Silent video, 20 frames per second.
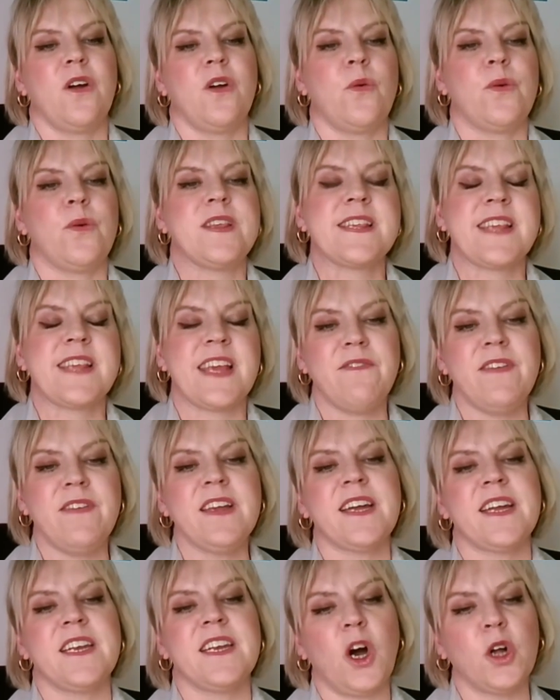
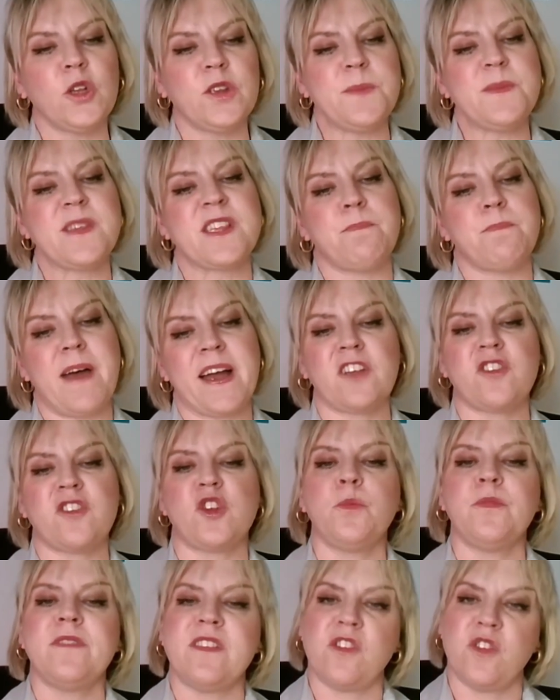Receiving an autism
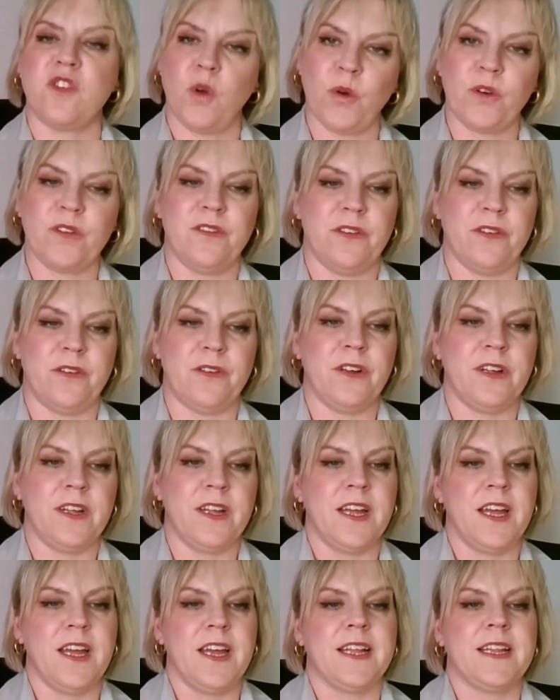spectrum
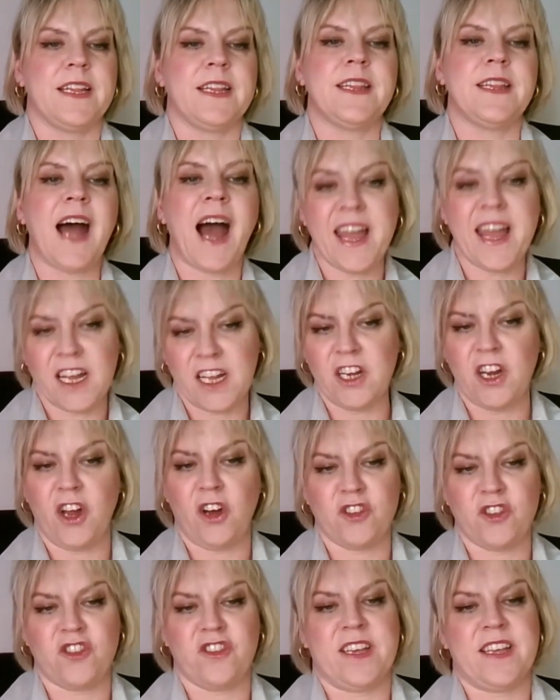disorder
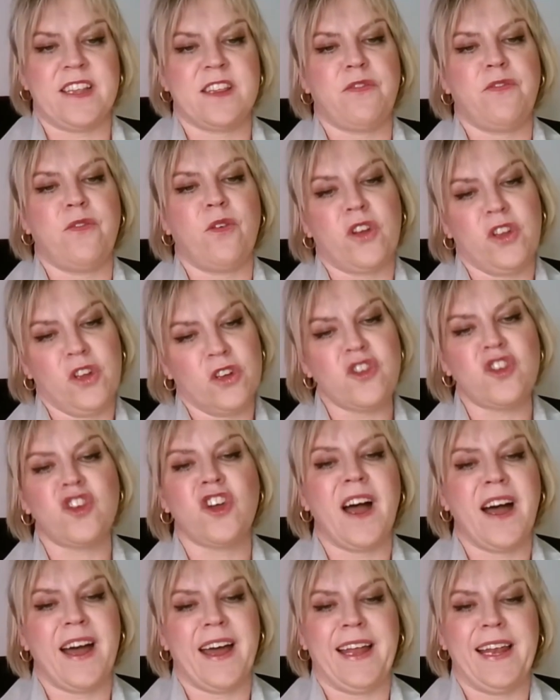diagnosis for your
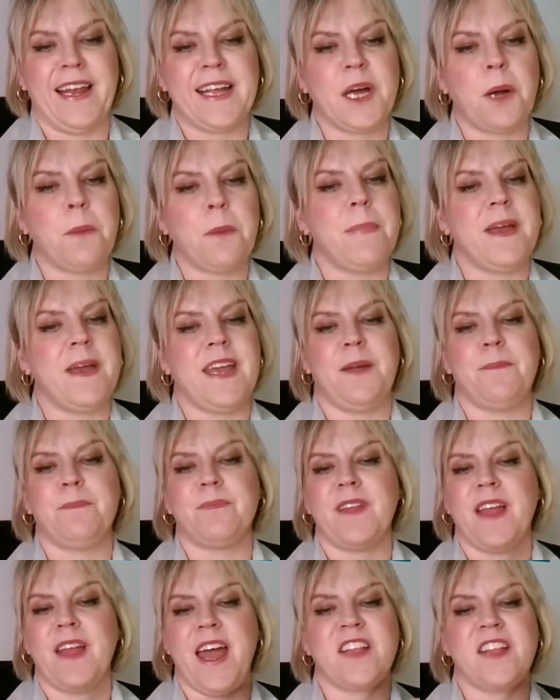child can
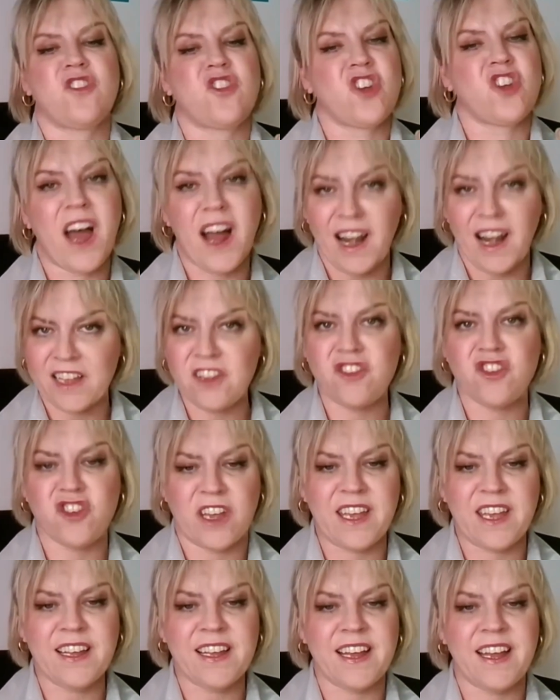be a
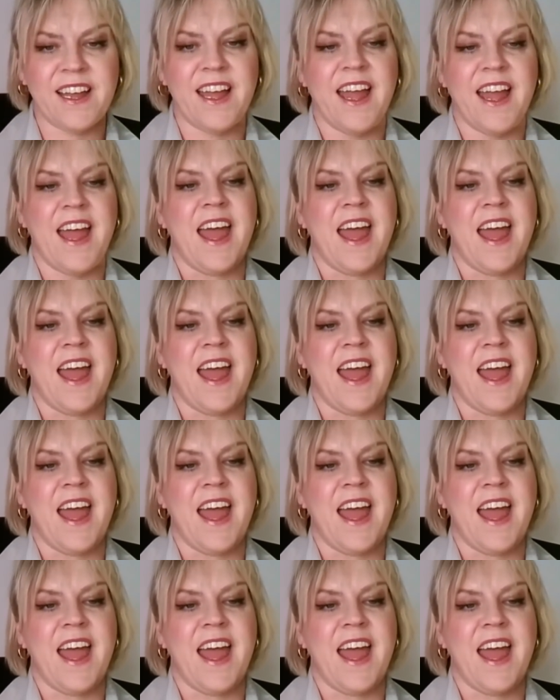challenging